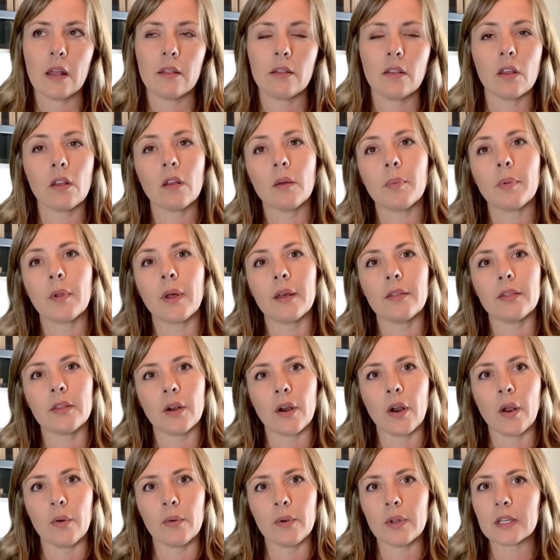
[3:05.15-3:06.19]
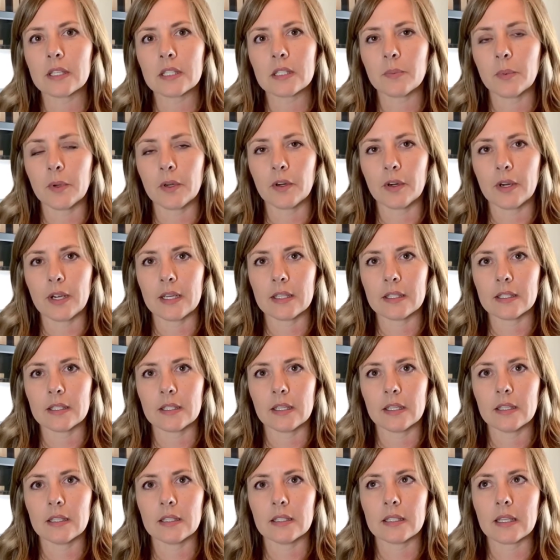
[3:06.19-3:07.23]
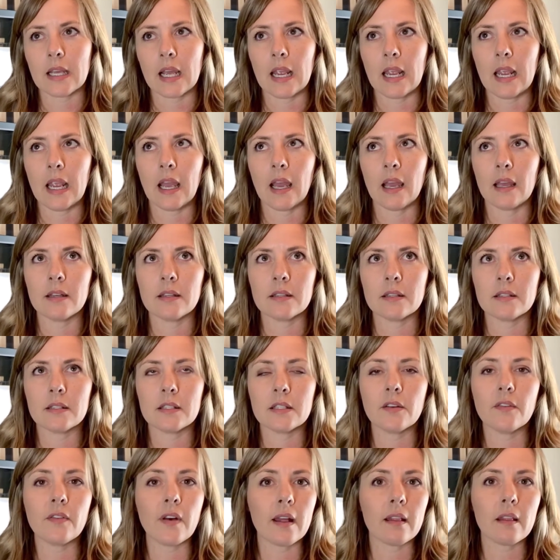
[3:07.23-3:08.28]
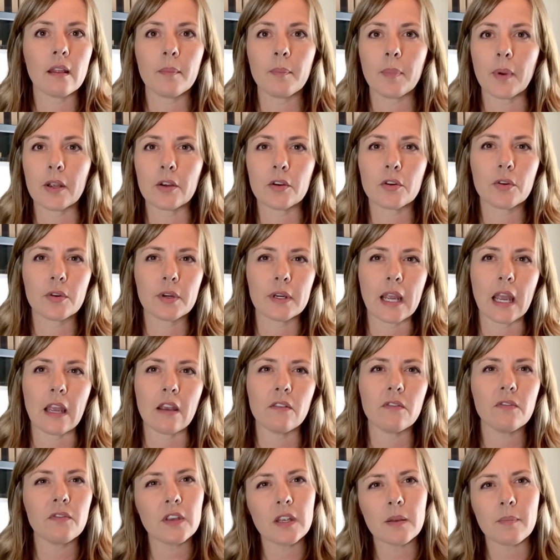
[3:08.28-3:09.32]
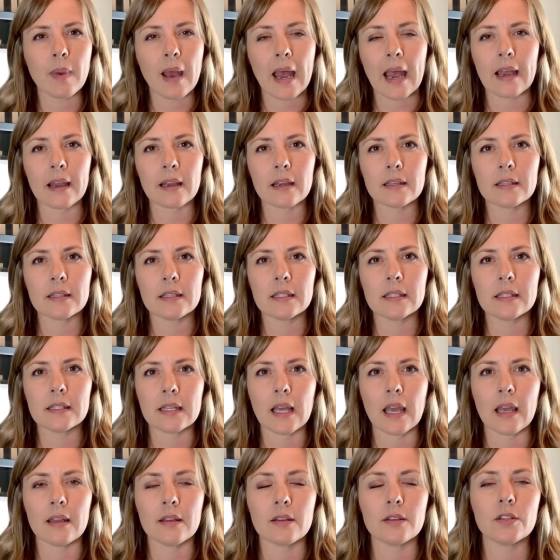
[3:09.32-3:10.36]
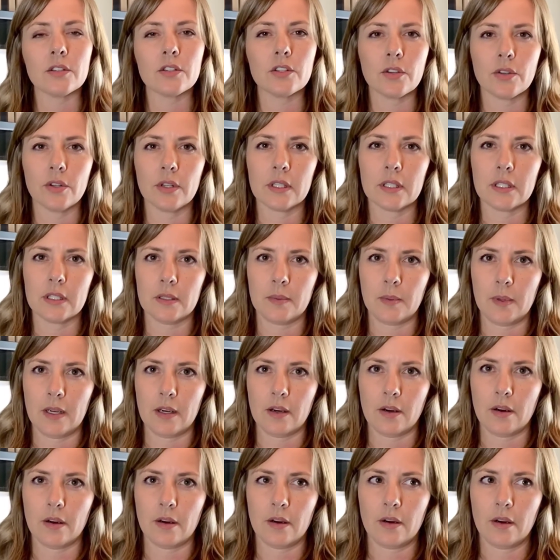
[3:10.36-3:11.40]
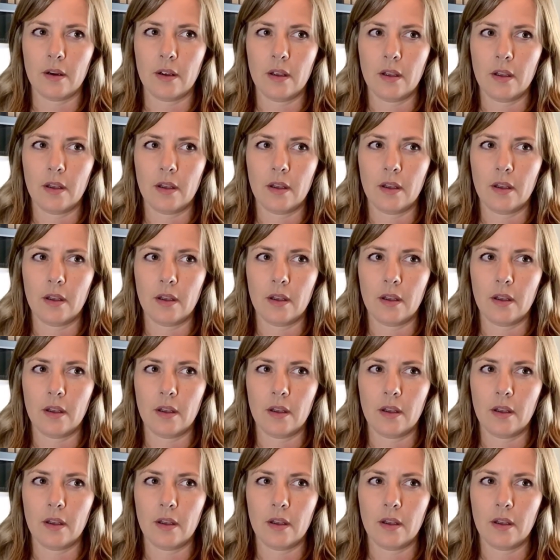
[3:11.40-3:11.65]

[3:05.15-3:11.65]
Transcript: They'll apply their own experiences and develop and create feedback to send to the speaker.